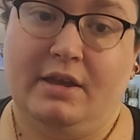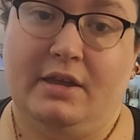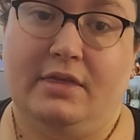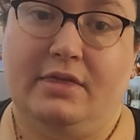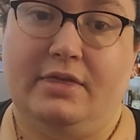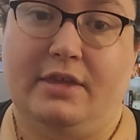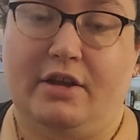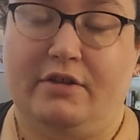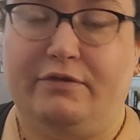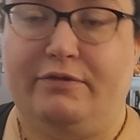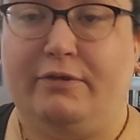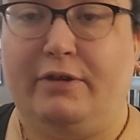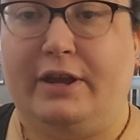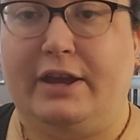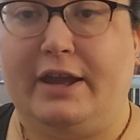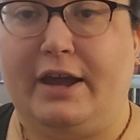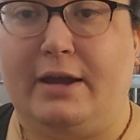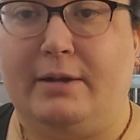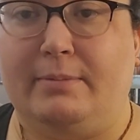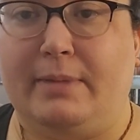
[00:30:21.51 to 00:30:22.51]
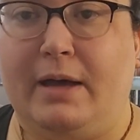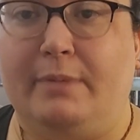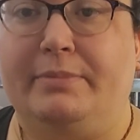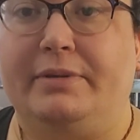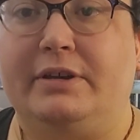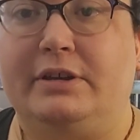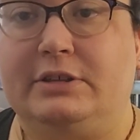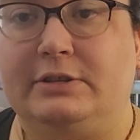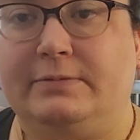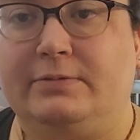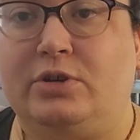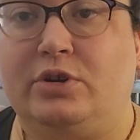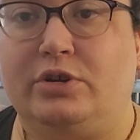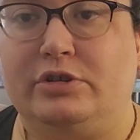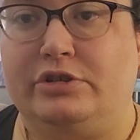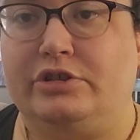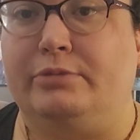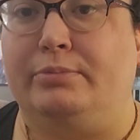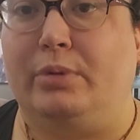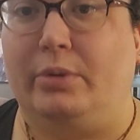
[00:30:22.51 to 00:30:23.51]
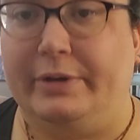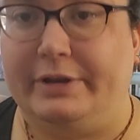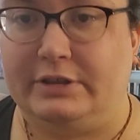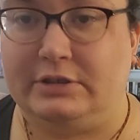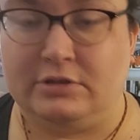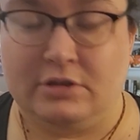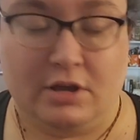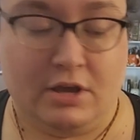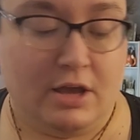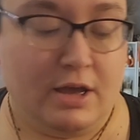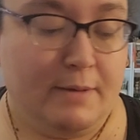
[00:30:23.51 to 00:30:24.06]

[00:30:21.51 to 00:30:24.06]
they're freaking out about, because of course they're boys.